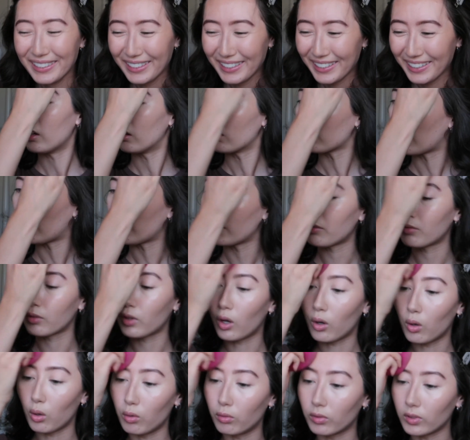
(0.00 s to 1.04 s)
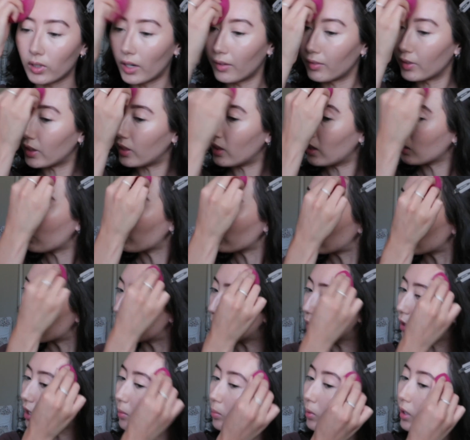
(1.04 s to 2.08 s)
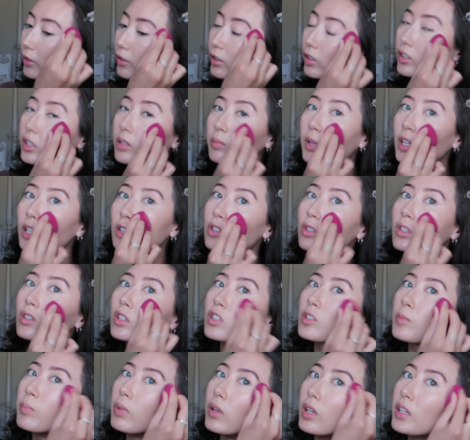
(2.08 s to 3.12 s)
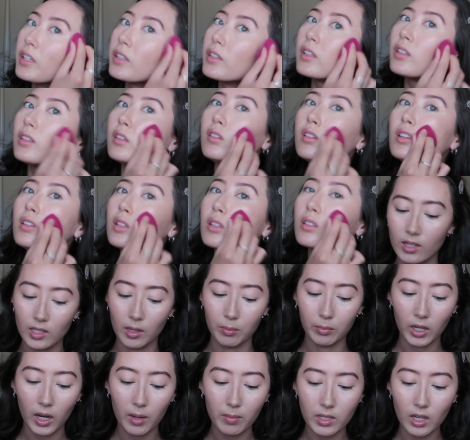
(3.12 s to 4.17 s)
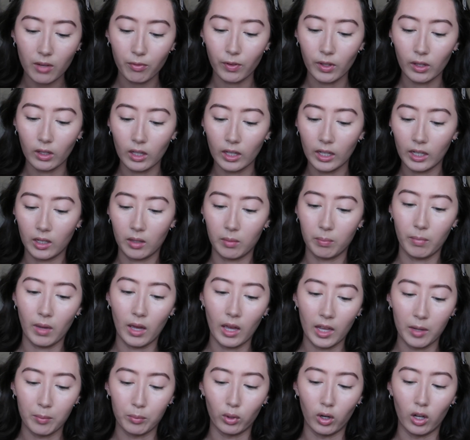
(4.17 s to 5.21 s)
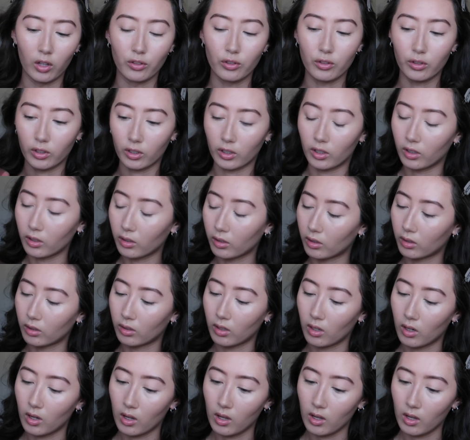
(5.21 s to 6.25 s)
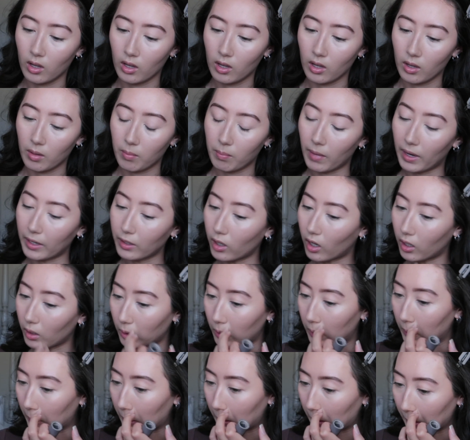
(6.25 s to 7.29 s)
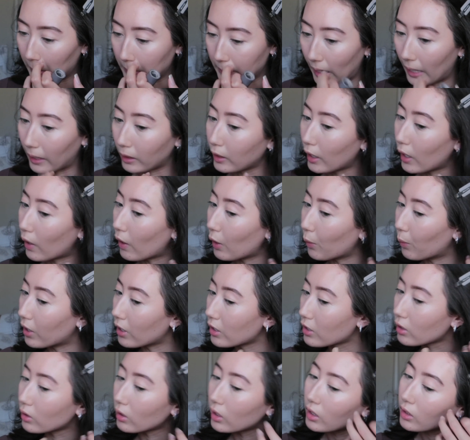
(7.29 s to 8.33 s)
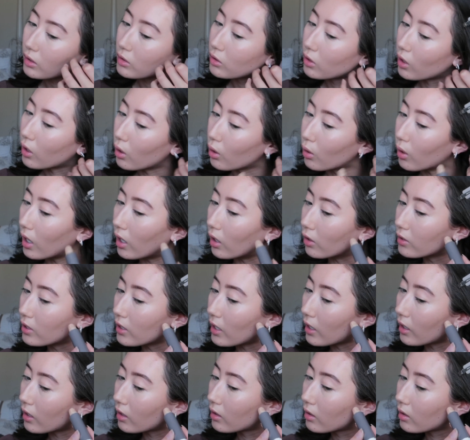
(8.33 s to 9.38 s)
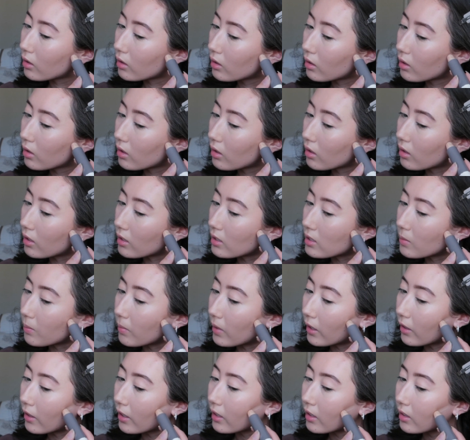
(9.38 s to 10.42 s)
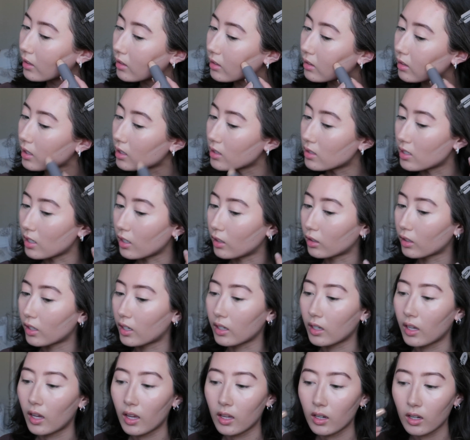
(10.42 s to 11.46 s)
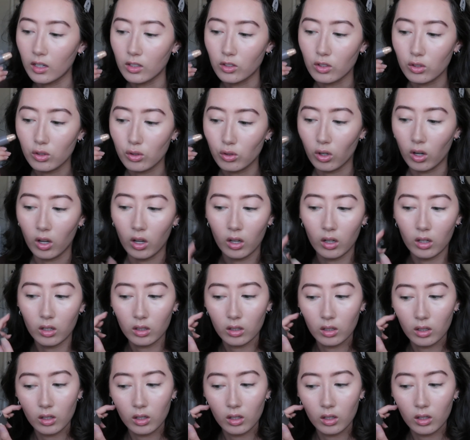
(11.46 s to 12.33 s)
Then I'll kind of go over everything with a beauty blender to make sure it's blended. Sometimes I feel like my bronzer might not look exactly how I want it to look, so I'll take this Merit concealer again and just draw